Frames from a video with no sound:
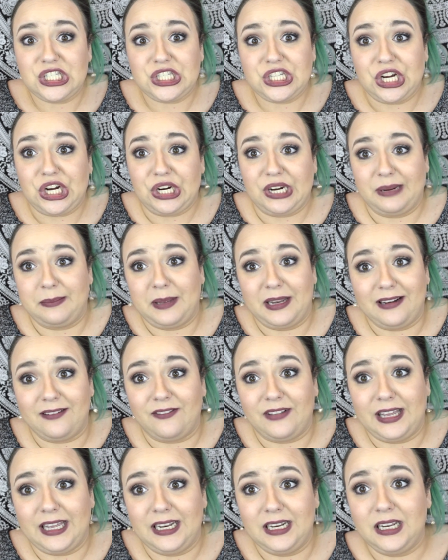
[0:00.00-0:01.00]
Sorry,
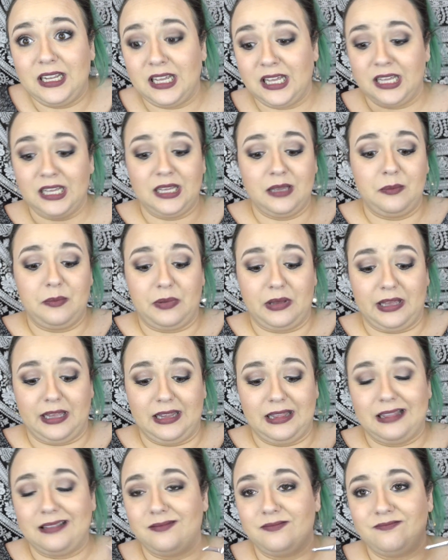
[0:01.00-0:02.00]
Benefit,
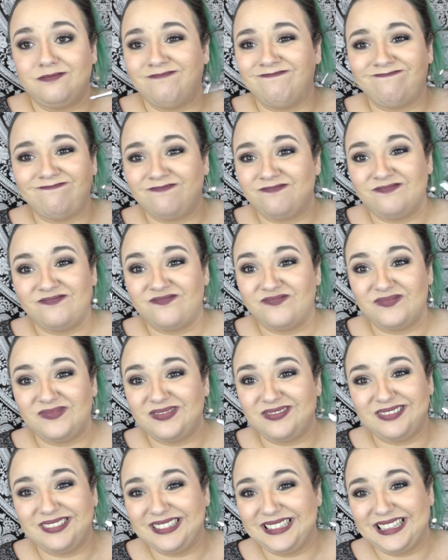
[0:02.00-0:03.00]
but
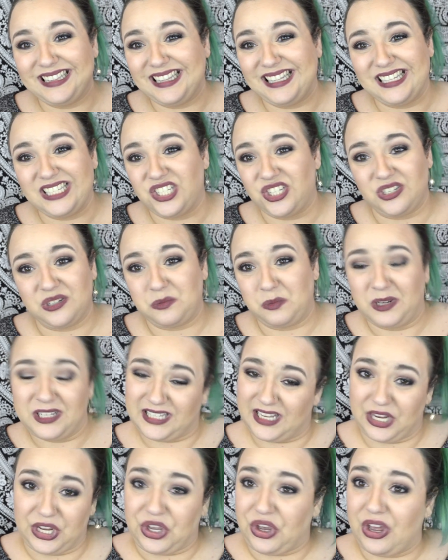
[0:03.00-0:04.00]
this just
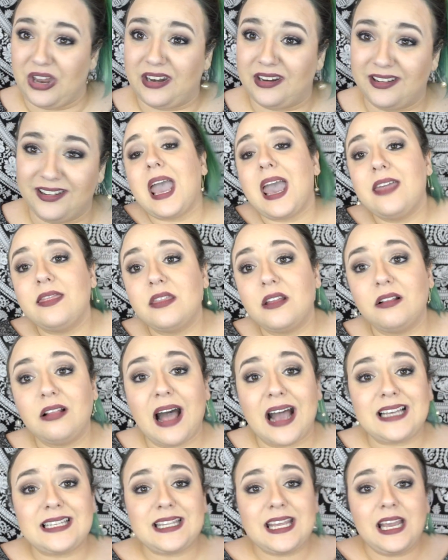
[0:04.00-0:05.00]
wasn't good. And the
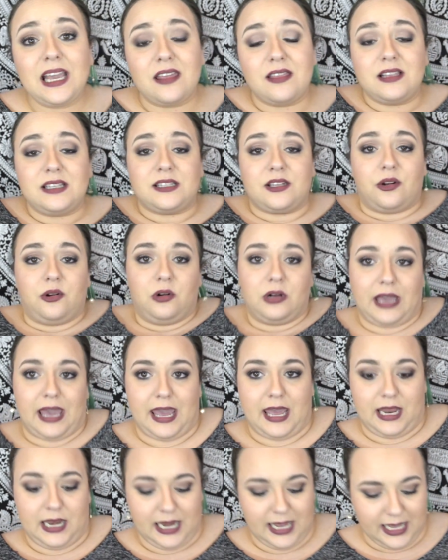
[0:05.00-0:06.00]
last thing in this little
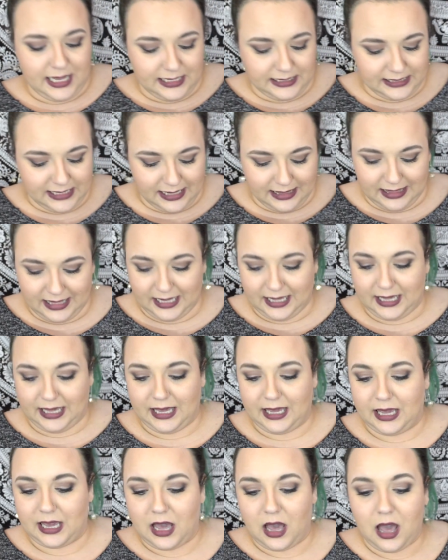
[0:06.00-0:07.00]
kit is
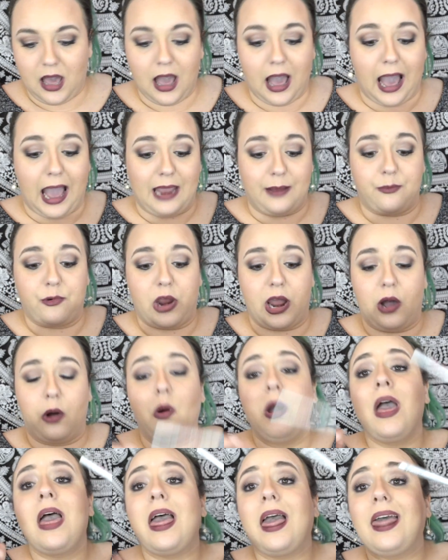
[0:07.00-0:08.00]
the Highbrow.